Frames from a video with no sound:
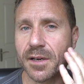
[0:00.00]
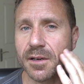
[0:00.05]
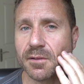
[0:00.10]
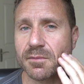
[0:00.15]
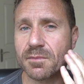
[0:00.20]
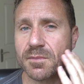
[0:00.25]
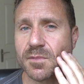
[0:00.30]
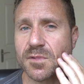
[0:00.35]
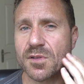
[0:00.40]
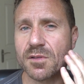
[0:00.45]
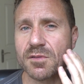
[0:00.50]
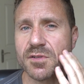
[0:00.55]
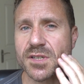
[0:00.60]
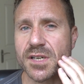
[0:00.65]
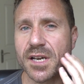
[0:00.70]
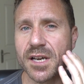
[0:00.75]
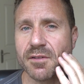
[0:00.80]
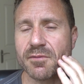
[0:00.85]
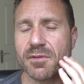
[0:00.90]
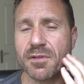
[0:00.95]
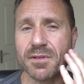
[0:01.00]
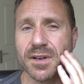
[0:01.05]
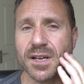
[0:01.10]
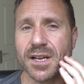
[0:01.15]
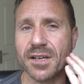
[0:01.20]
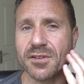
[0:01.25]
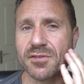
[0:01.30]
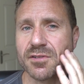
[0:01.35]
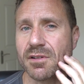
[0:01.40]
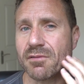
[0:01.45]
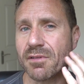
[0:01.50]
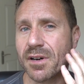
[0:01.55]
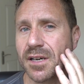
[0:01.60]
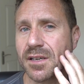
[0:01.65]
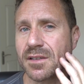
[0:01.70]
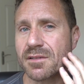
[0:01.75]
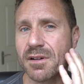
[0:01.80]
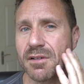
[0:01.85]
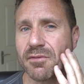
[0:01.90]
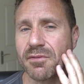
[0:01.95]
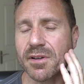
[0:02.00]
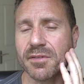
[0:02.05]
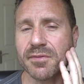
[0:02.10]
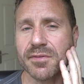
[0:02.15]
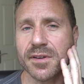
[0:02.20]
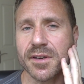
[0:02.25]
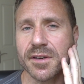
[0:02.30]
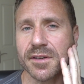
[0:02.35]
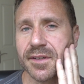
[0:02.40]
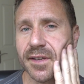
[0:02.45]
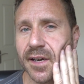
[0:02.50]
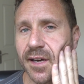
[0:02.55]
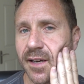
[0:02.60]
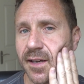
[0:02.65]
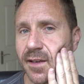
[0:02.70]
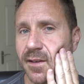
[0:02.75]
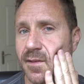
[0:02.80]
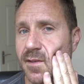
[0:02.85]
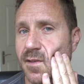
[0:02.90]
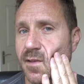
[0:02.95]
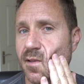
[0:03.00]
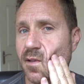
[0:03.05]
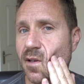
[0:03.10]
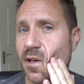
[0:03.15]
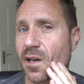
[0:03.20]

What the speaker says: I sort of shave with an electric razor every few days.